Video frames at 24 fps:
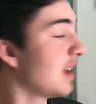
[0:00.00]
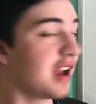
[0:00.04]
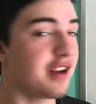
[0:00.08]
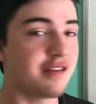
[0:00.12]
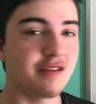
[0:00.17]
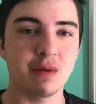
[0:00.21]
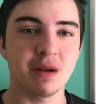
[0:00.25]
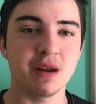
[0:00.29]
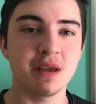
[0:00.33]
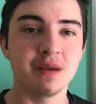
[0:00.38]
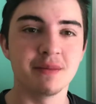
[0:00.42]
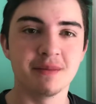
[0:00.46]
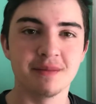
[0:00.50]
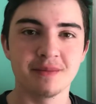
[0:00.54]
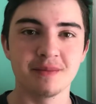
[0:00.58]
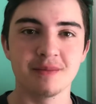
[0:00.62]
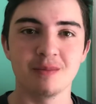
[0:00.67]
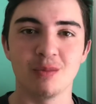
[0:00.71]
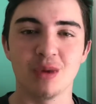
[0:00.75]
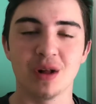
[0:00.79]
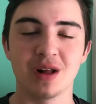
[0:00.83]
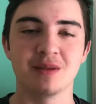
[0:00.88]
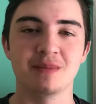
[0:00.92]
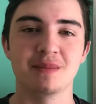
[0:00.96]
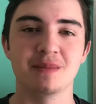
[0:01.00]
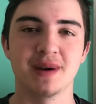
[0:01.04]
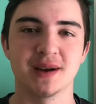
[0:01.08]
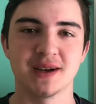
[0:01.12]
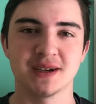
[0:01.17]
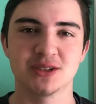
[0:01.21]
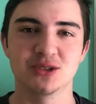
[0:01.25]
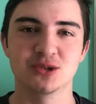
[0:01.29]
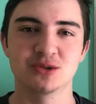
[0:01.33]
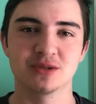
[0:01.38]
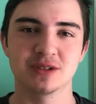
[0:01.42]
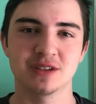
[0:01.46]
everybody, welcome back
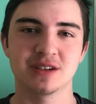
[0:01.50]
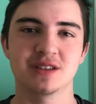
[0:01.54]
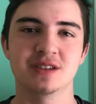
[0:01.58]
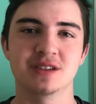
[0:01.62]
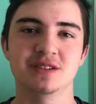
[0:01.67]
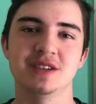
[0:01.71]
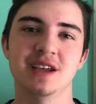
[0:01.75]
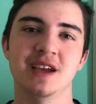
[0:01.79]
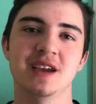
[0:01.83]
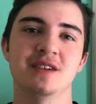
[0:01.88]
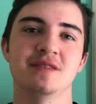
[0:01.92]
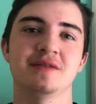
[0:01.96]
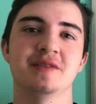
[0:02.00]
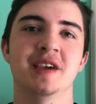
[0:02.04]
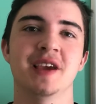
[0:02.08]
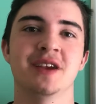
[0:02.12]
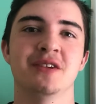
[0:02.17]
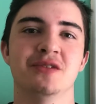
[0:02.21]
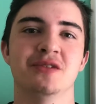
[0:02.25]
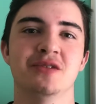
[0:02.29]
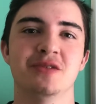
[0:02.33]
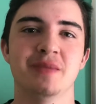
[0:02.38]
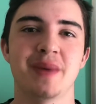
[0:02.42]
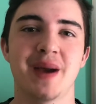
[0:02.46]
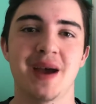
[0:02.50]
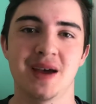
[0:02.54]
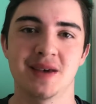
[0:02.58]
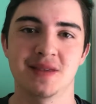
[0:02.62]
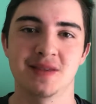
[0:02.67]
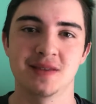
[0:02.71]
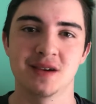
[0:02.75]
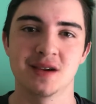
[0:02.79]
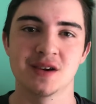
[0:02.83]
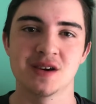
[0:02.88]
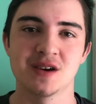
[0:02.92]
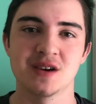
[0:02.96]
to another day of Kangaroo Math.
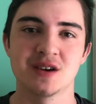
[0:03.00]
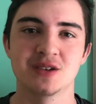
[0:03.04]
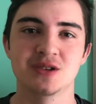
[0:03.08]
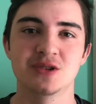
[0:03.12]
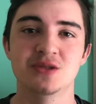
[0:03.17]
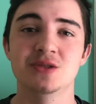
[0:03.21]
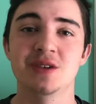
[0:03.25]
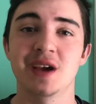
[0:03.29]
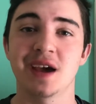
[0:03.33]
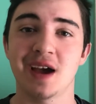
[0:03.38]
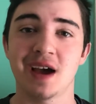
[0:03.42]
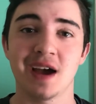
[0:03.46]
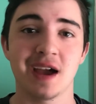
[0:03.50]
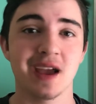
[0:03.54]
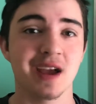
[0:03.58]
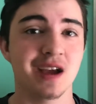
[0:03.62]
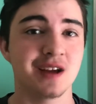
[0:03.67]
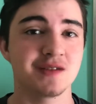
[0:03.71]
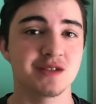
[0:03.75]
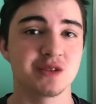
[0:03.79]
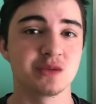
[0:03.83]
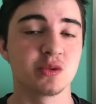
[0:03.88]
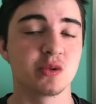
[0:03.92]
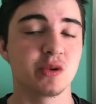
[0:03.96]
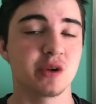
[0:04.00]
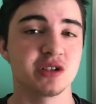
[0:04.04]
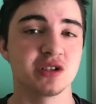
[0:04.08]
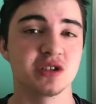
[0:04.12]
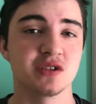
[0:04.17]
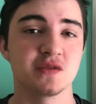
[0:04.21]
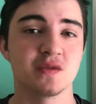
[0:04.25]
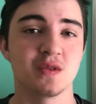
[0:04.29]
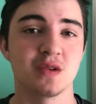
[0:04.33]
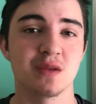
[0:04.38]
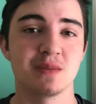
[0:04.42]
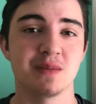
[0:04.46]
Today I have some questions
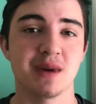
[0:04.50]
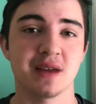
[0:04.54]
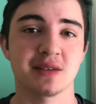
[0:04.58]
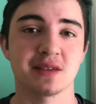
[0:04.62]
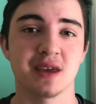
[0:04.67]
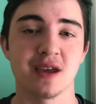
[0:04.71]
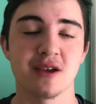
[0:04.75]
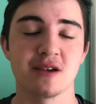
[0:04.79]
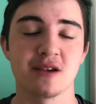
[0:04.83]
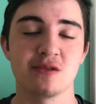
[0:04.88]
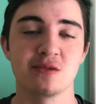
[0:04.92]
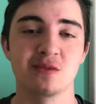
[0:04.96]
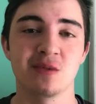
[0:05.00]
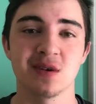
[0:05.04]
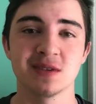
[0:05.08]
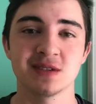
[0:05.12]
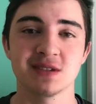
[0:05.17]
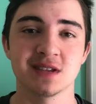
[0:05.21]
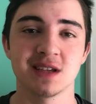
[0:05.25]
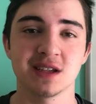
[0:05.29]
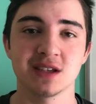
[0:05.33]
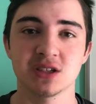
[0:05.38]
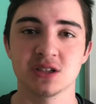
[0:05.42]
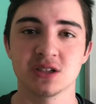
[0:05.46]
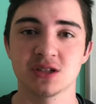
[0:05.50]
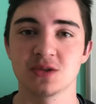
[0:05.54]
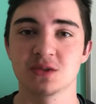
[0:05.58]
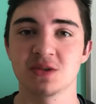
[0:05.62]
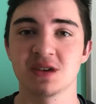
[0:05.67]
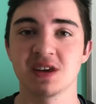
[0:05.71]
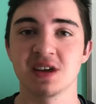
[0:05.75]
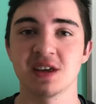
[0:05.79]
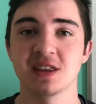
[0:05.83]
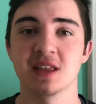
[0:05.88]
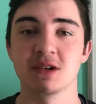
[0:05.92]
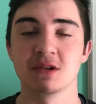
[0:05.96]
for the Math Kangaroo 1 set, so
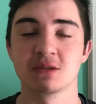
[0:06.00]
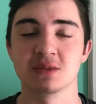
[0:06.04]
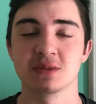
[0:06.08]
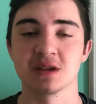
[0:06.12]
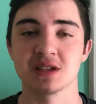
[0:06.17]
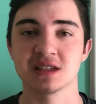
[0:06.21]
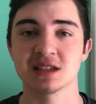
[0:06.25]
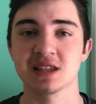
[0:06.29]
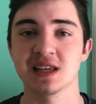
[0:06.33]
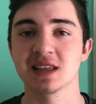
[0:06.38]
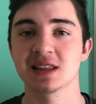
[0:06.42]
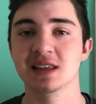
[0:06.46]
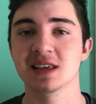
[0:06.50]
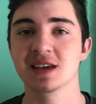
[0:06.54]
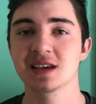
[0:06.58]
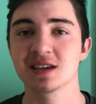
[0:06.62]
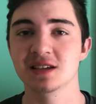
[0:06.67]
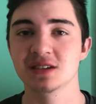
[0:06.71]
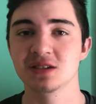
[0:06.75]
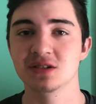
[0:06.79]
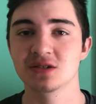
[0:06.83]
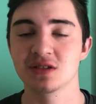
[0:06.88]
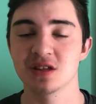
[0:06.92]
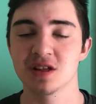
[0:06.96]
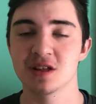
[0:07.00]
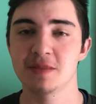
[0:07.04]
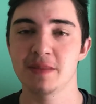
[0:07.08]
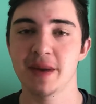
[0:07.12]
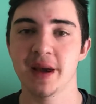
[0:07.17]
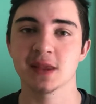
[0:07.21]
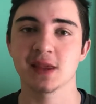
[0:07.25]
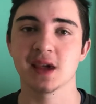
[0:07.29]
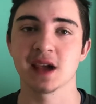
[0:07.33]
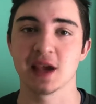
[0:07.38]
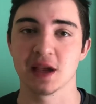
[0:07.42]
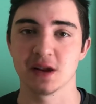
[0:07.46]
again they will be slightly easier than the
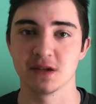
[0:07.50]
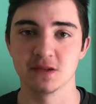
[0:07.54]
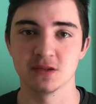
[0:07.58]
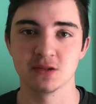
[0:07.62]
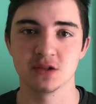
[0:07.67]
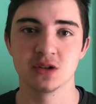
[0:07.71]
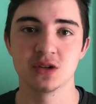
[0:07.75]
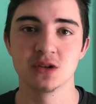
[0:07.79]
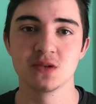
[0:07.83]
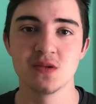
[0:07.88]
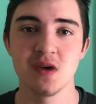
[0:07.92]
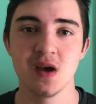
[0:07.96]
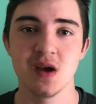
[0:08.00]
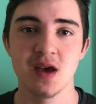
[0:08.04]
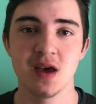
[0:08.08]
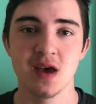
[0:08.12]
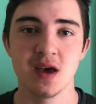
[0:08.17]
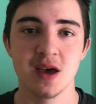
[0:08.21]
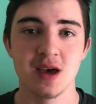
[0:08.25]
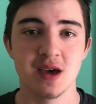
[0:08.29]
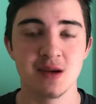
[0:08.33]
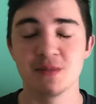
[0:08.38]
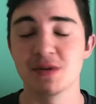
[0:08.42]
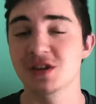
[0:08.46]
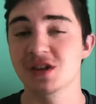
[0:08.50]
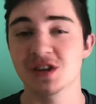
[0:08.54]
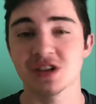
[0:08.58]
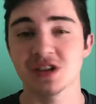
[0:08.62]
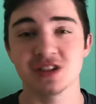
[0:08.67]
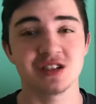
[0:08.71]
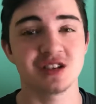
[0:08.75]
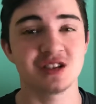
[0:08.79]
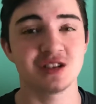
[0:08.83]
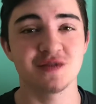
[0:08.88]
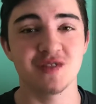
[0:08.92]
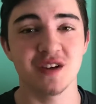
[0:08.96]
Math Kangaroo 2, but just
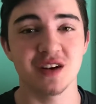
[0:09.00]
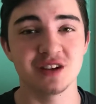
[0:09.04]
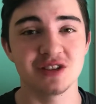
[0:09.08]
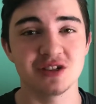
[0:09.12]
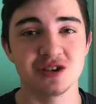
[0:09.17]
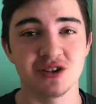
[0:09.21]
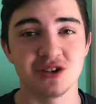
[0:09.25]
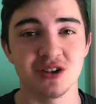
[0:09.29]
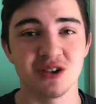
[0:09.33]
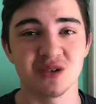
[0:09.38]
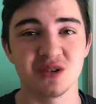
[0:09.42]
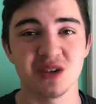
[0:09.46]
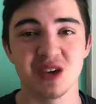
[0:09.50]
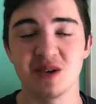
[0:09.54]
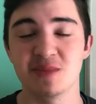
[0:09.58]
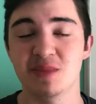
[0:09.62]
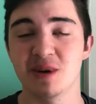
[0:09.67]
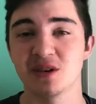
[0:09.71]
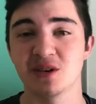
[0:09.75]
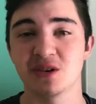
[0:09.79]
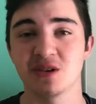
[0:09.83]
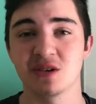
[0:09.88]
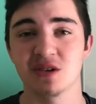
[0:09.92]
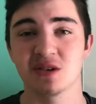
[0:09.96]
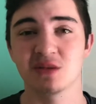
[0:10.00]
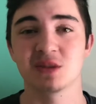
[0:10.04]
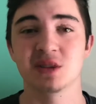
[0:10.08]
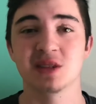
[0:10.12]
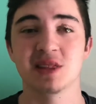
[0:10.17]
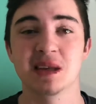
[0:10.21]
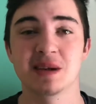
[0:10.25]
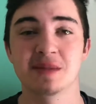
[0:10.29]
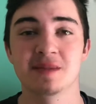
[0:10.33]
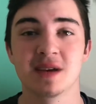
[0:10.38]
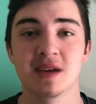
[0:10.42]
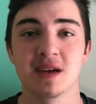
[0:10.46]
as fun, so keep on going with
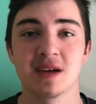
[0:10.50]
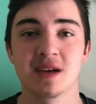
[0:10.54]
them.